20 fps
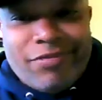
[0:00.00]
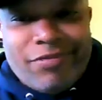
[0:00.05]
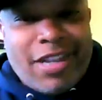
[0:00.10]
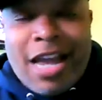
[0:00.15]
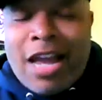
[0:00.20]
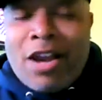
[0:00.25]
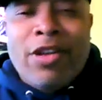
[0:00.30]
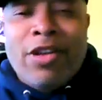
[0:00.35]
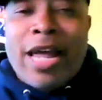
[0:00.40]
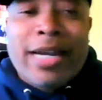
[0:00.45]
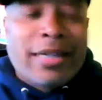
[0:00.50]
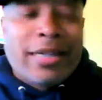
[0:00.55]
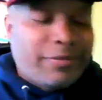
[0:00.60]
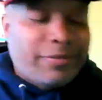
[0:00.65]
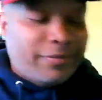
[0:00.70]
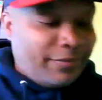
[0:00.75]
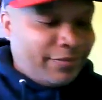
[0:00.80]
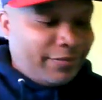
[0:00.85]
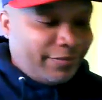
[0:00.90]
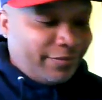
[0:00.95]
I don't like it.
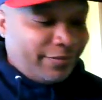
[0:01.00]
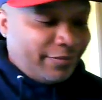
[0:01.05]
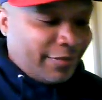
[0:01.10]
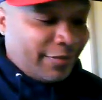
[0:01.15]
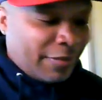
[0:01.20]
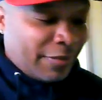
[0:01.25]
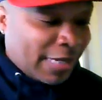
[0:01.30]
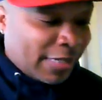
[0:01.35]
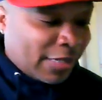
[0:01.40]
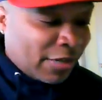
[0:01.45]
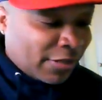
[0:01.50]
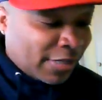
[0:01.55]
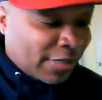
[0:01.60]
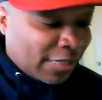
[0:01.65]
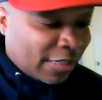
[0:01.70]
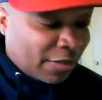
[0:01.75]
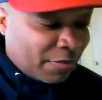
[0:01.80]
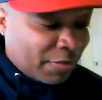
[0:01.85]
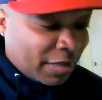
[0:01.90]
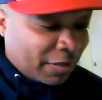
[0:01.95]
Makes no
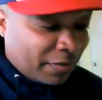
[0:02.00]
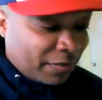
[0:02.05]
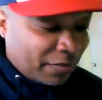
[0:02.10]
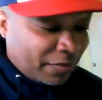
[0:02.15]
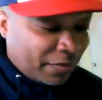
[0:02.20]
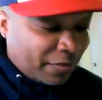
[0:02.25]
sense to me.